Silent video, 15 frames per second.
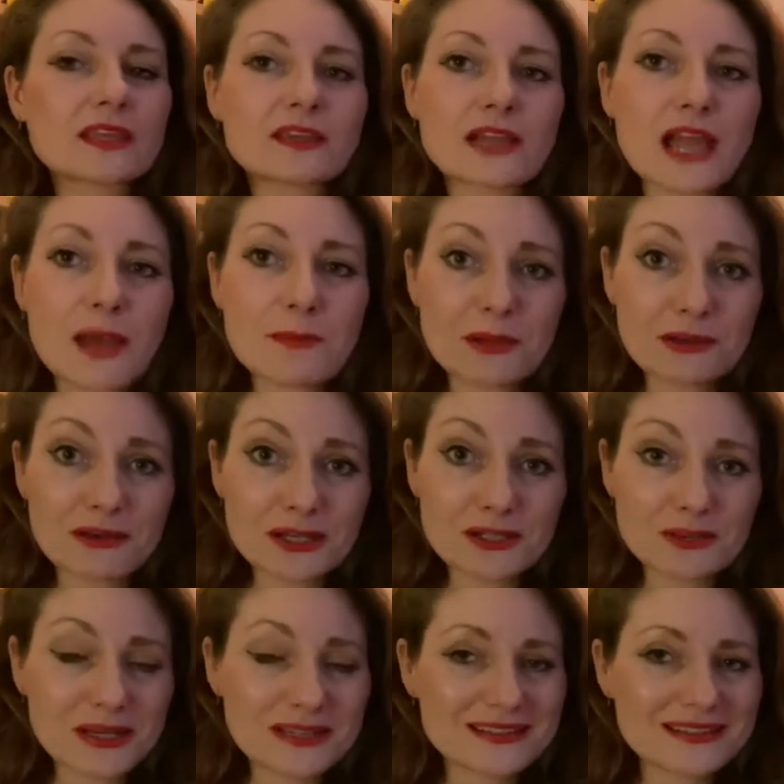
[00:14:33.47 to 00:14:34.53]
Happy
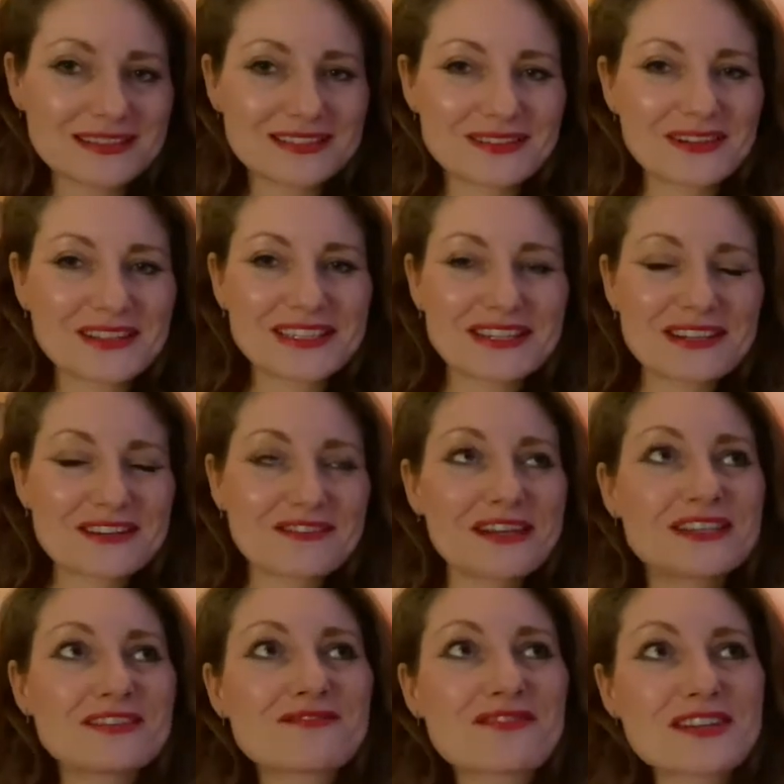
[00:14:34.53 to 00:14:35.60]
graduation. So I did a
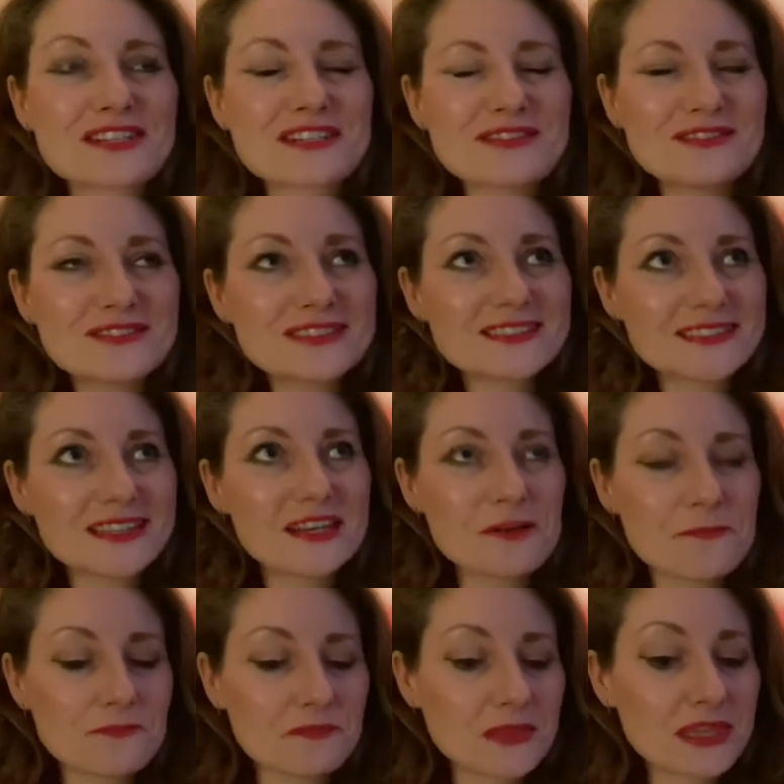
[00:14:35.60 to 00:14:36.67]
creative writing course
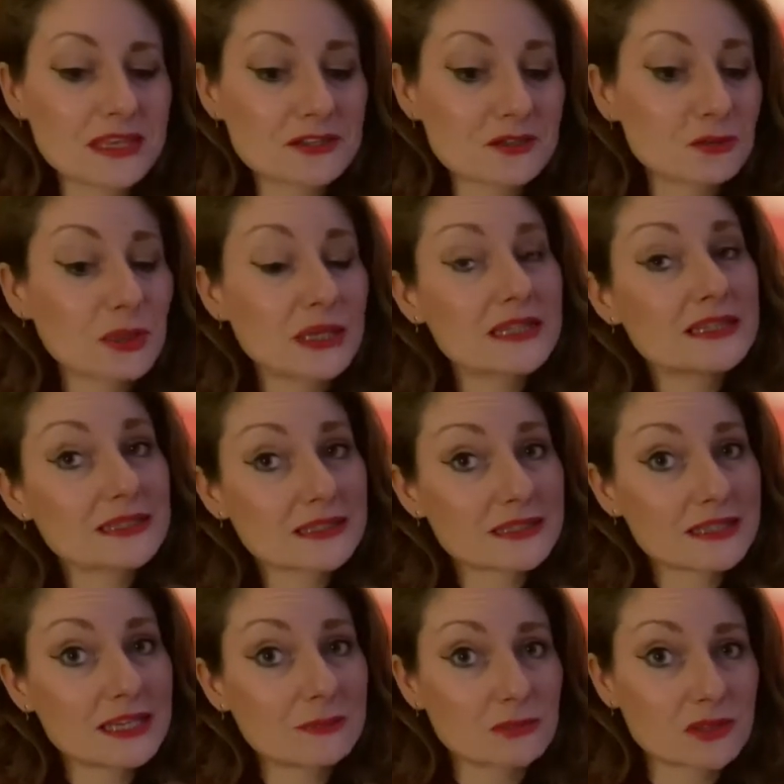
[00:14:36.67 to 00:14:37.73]
in
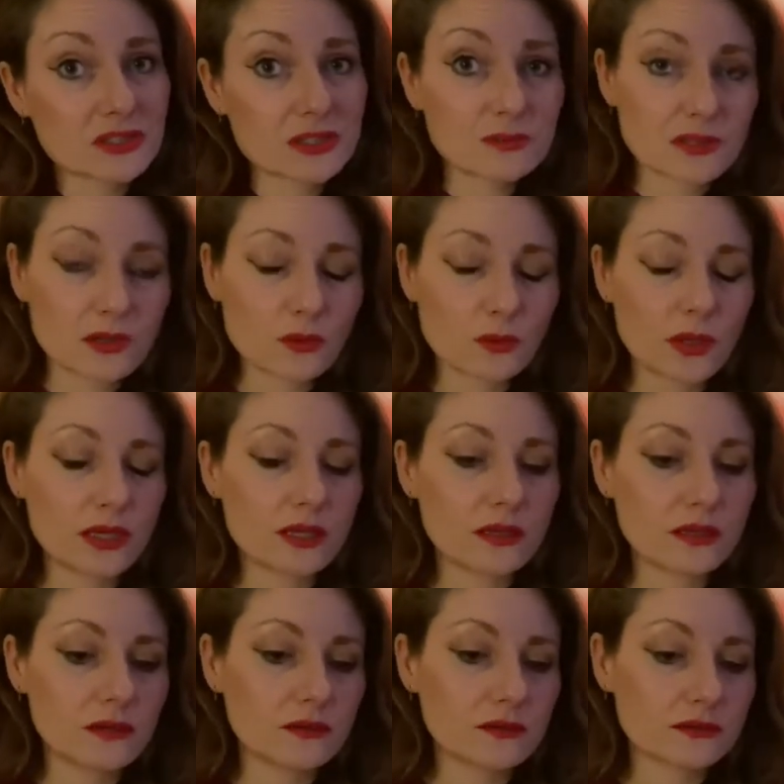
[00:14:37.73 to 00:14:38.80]
2016, which seems a
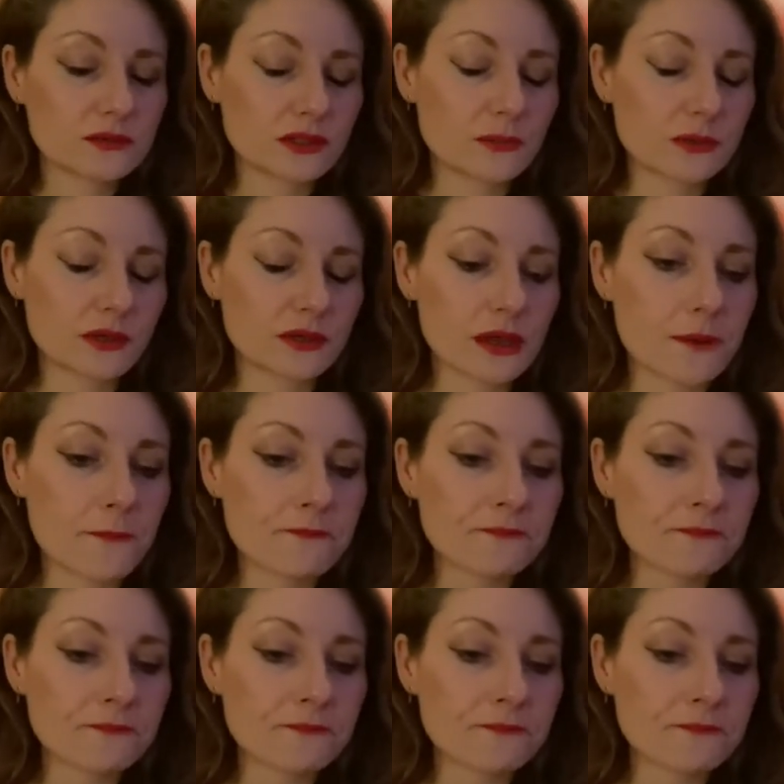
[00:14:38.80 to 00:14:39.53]
long time ago now.